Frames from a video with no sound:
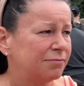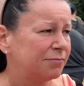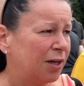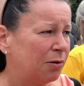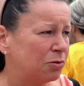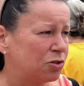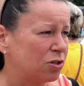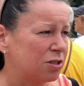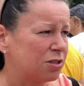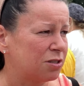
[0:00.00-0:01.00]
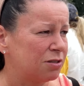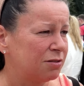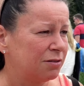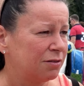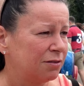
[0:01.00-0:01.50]

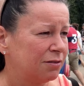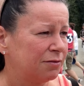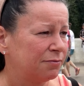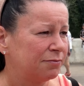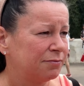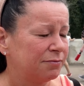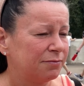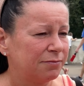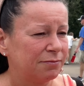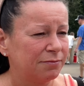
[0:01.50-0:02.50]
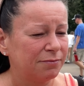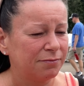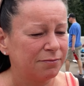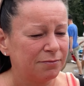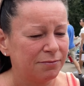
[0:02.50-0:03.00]

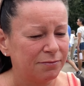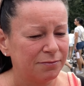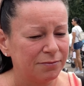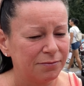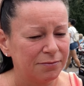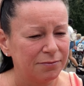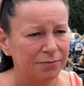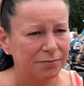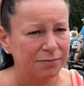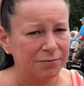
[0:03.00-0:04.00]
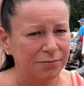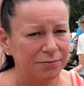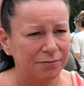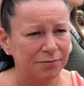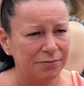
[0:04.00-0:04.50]

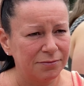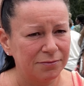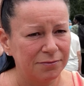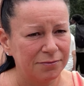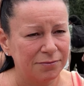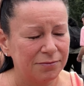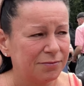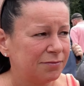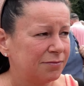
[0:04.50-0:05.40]
This person isn't speaking.